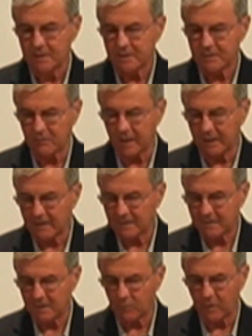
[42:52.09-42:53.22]
So,
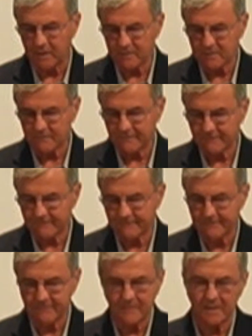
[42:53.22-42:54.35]
dear ones,
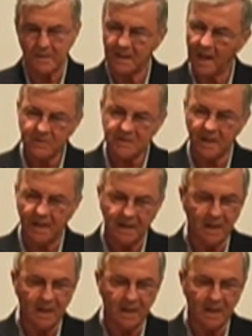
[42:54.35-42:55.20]
namaste,